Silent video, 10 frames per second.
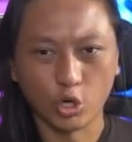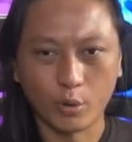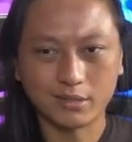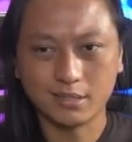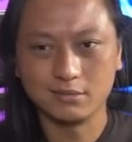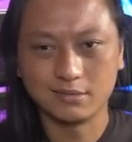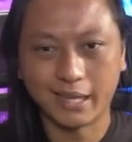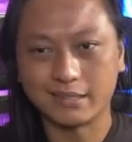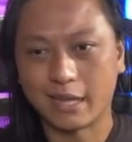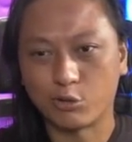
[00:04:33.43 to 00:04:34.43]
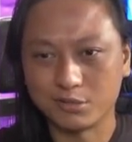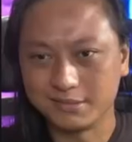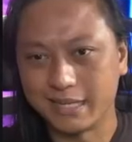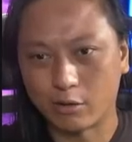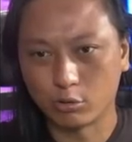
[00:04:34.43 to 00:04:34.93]
going to take down
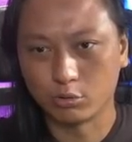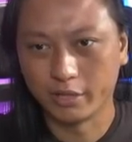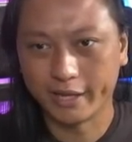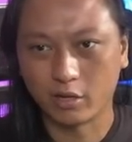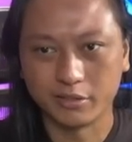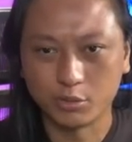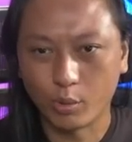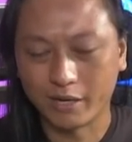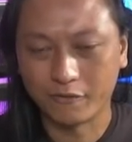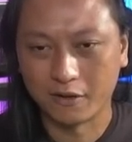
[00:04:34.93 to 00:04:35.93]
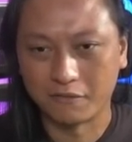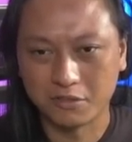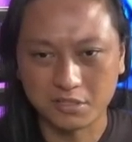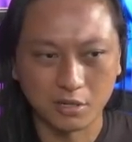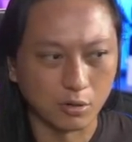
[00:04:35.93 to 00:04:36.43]
this download link on the
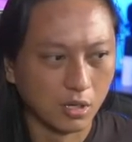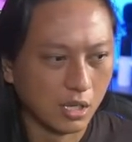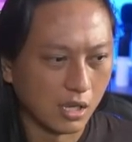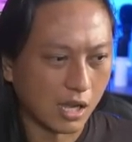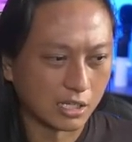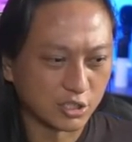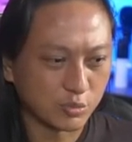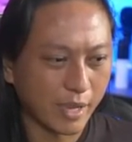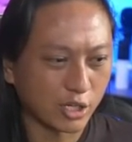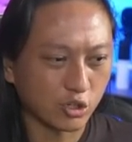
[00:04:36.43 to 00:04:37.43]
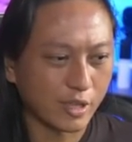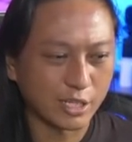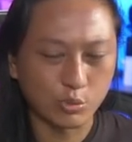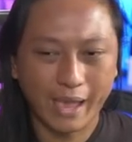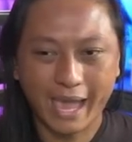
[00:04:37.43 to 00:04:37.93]
25th. So just make sure
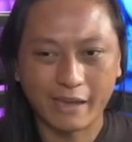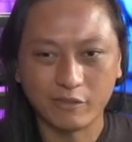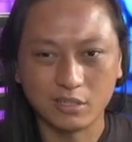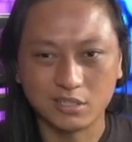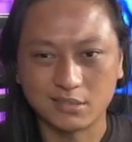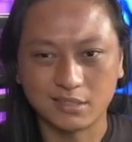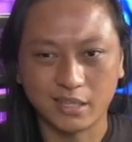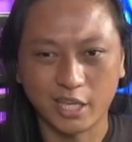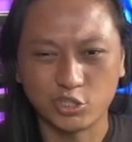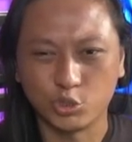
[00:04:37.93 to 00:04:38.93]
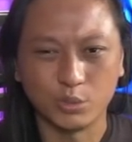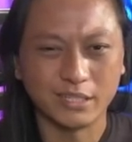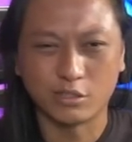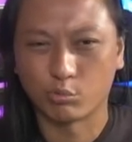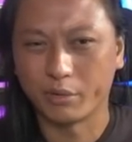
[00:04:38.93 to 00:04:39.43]
that you have it just in case you
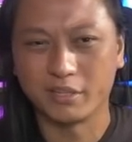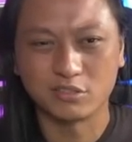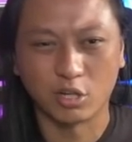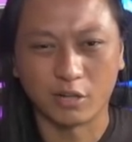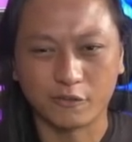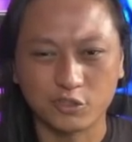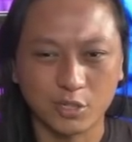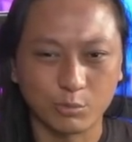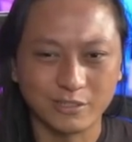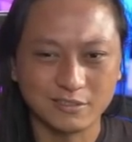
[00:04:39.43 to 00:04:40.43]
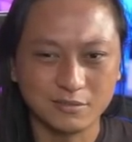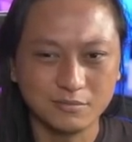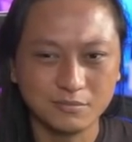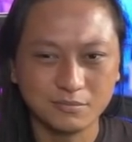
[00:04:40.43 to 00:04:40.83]
need to reinstall it for some reason. Now,